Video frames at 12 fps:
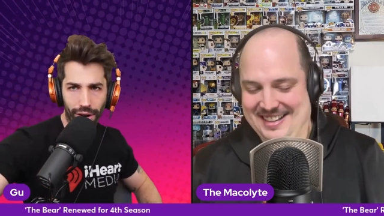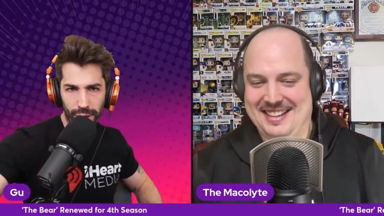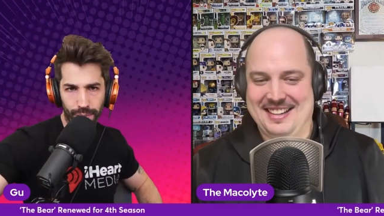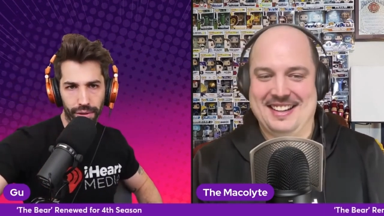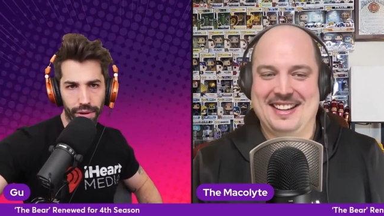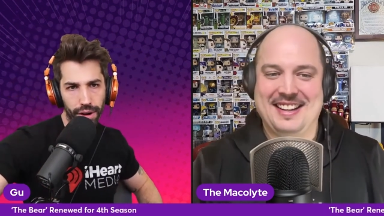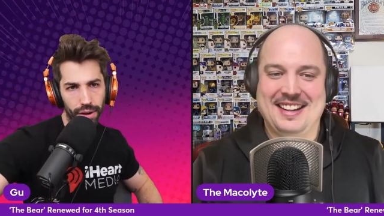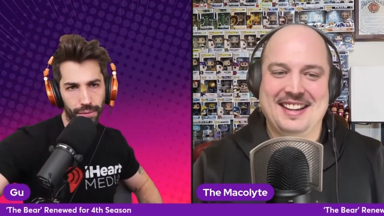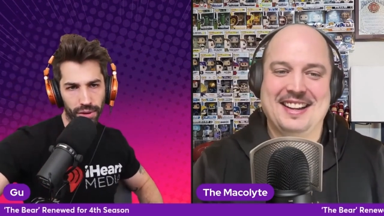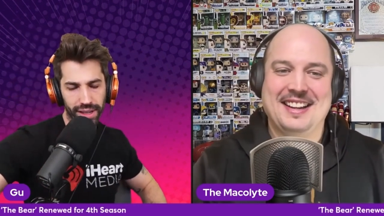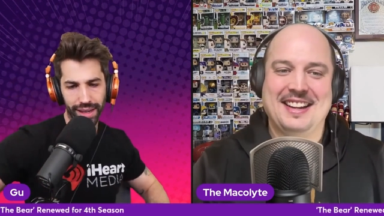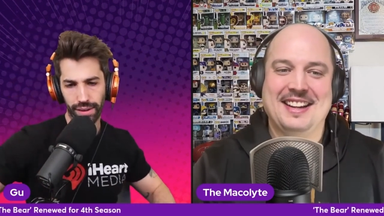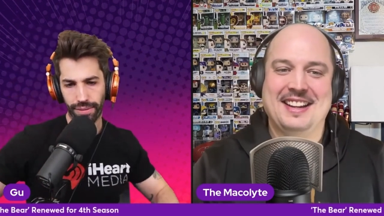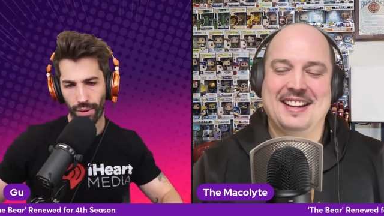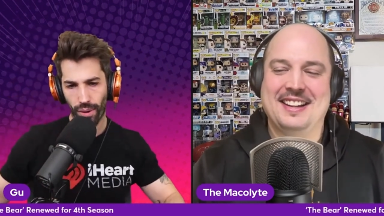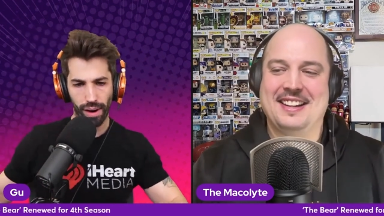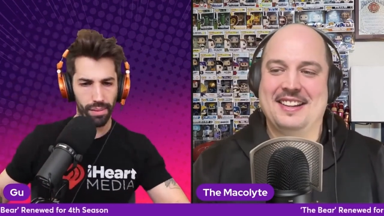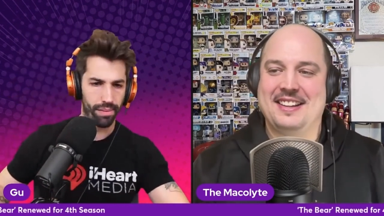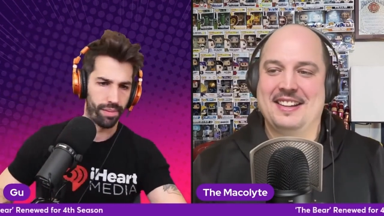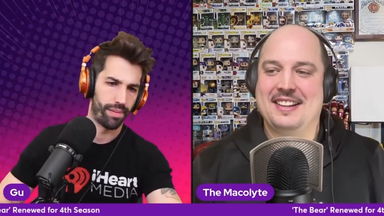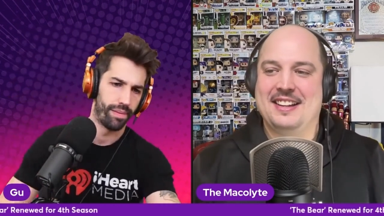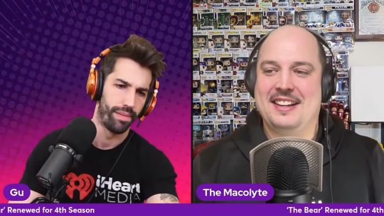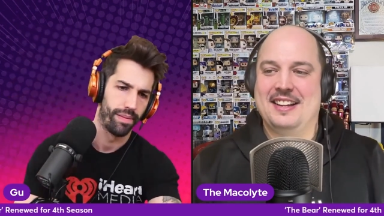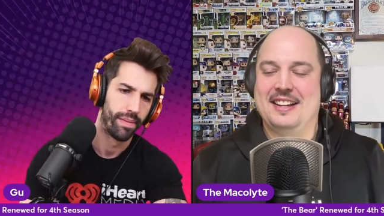Speaker 1: has been renewed for season four
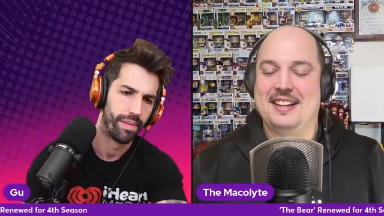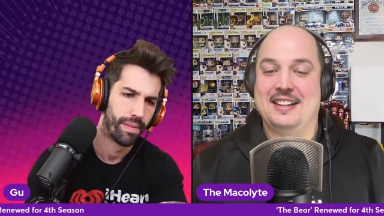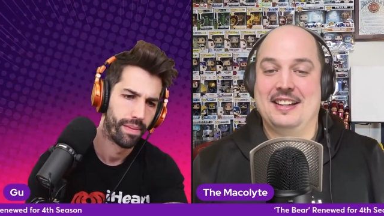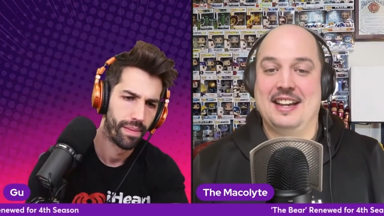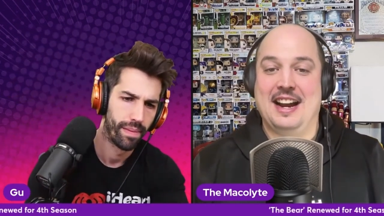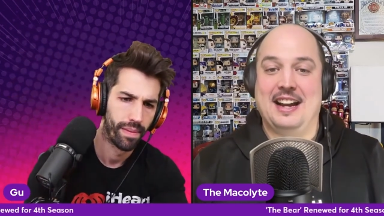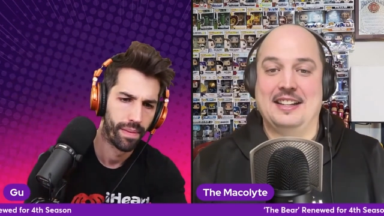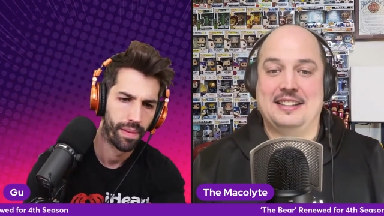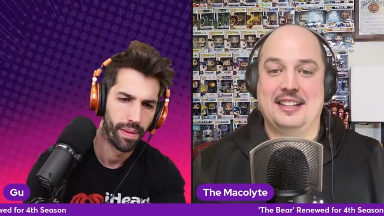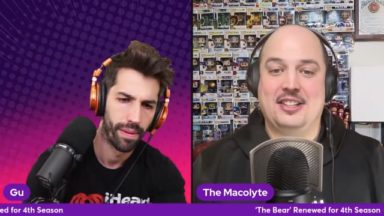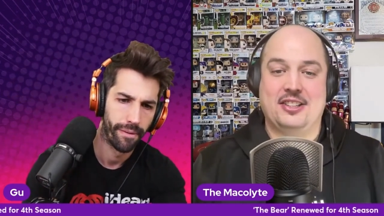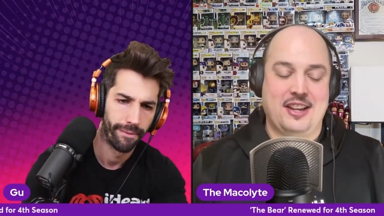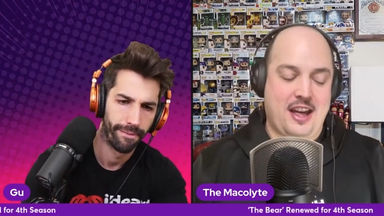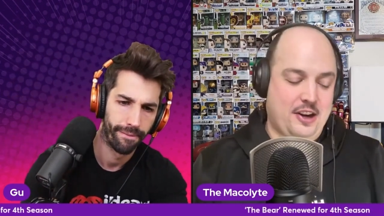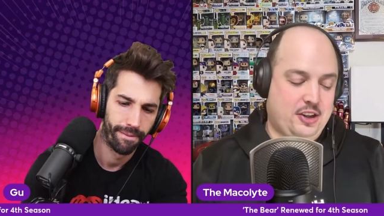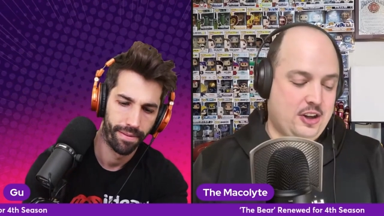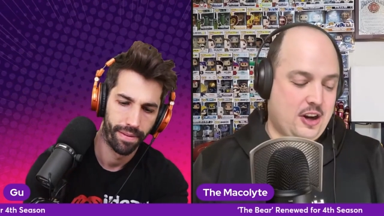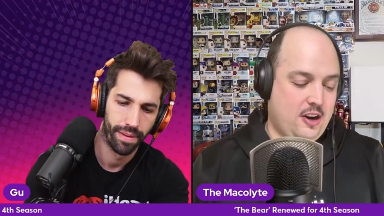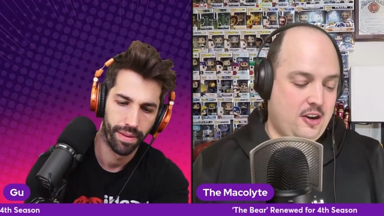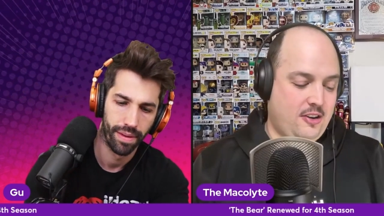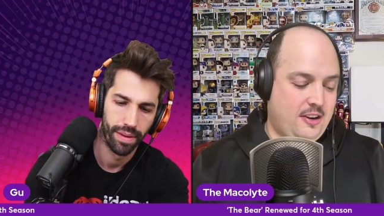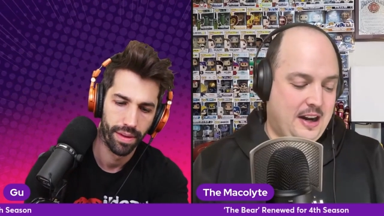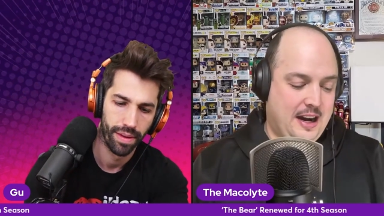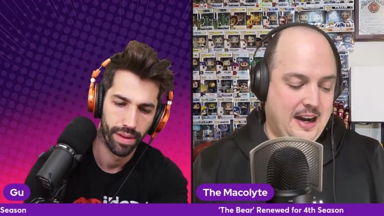
Speaker 2: yeah, this is not a show
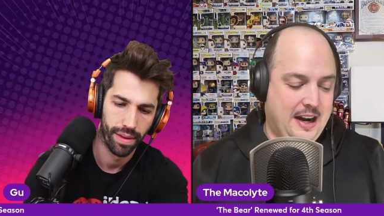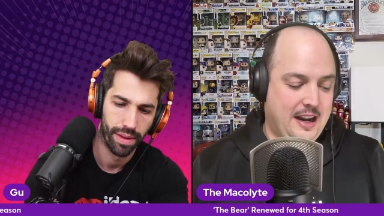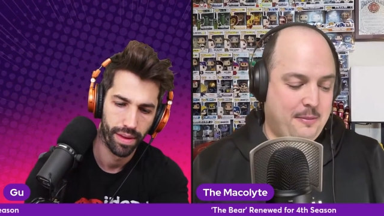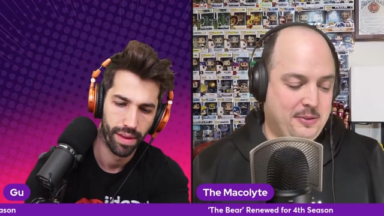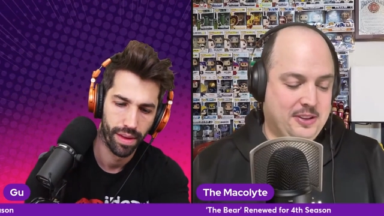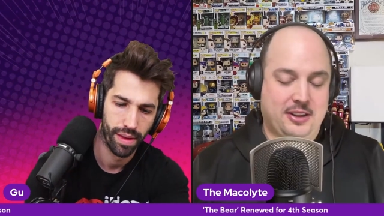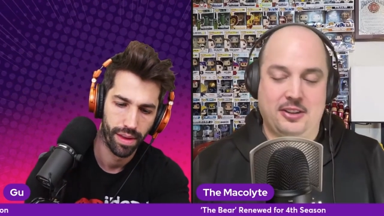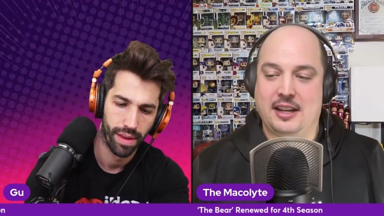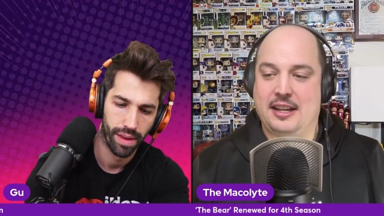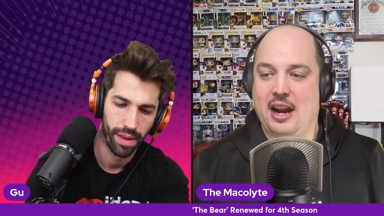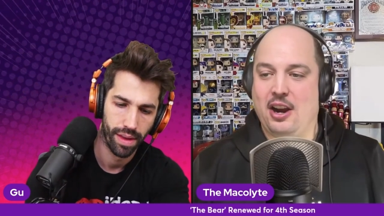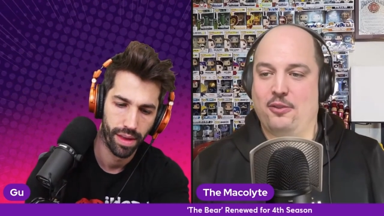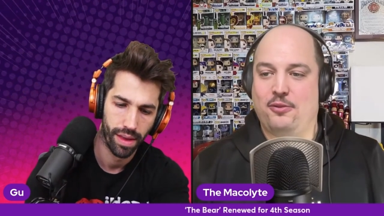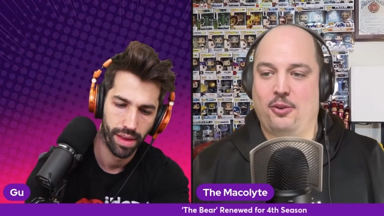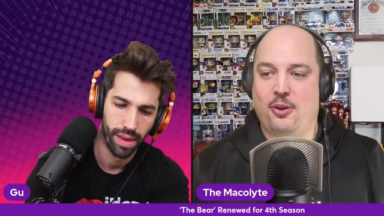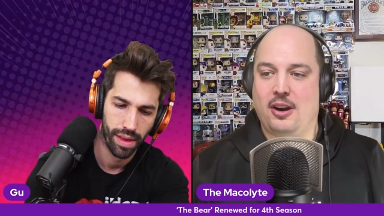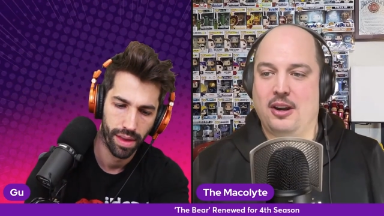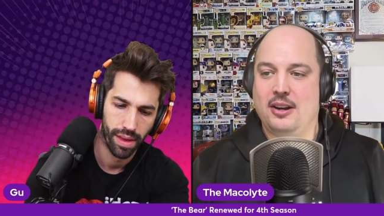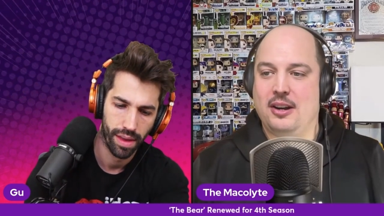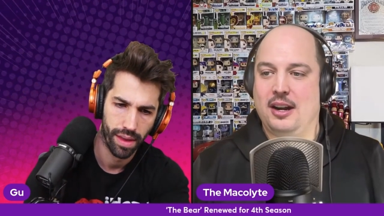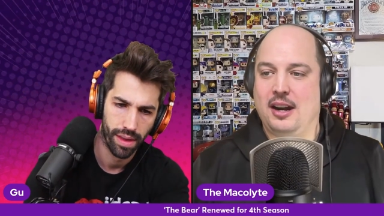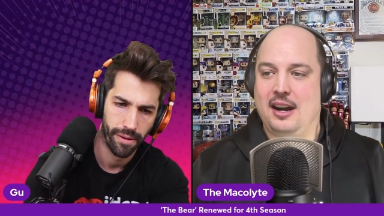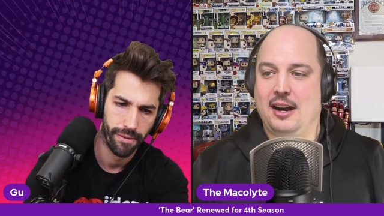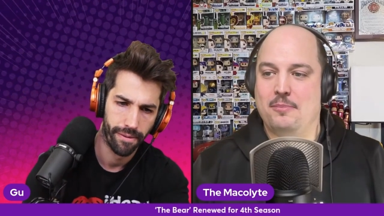I particularly cared for.
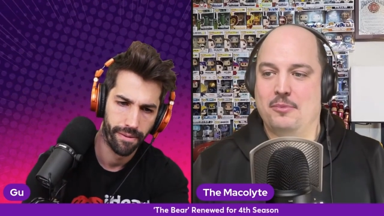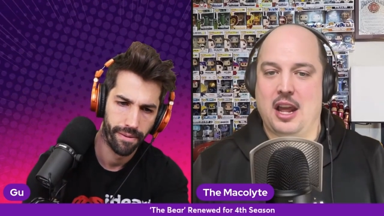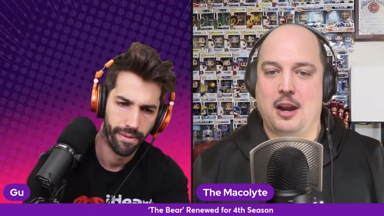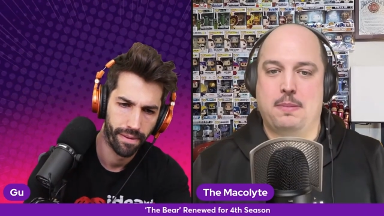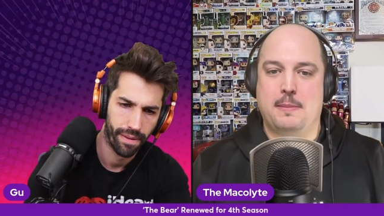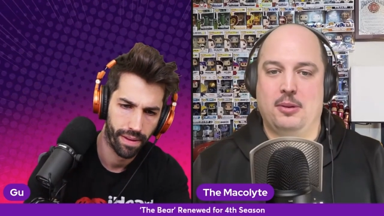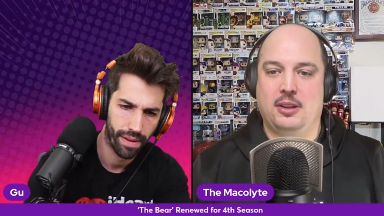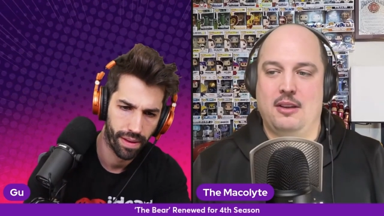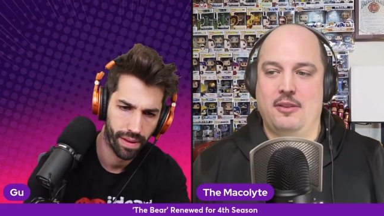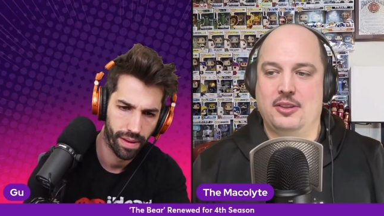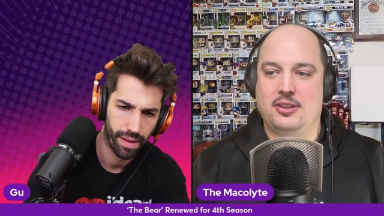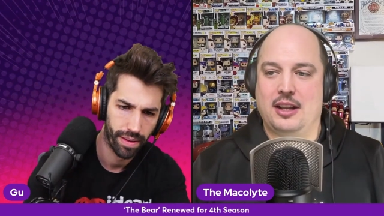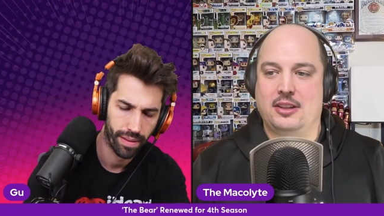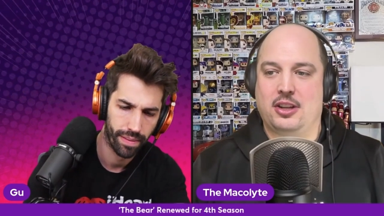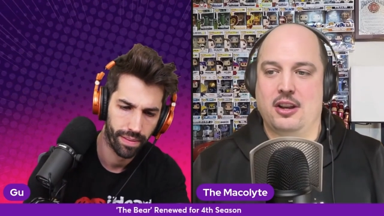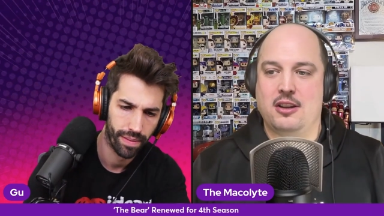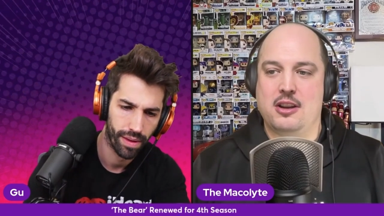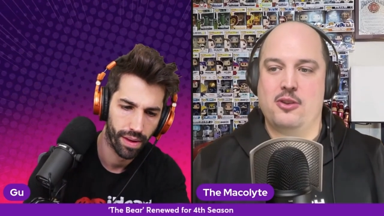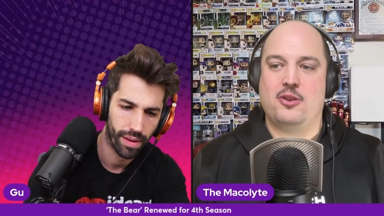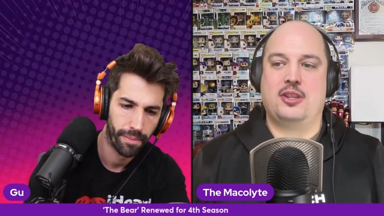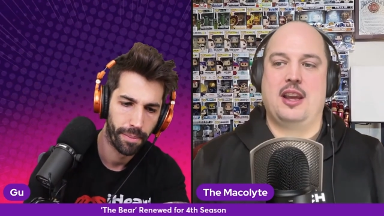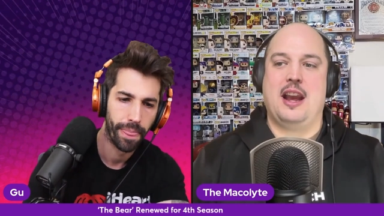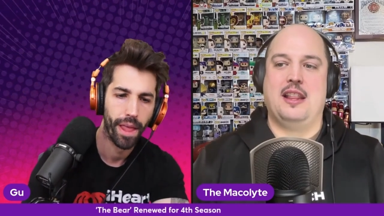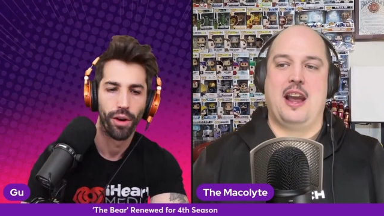Um, a lot of people love it, so that's good news.
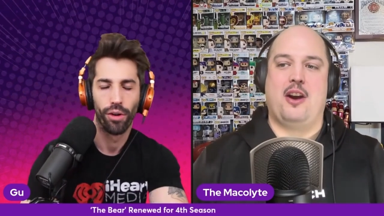And they are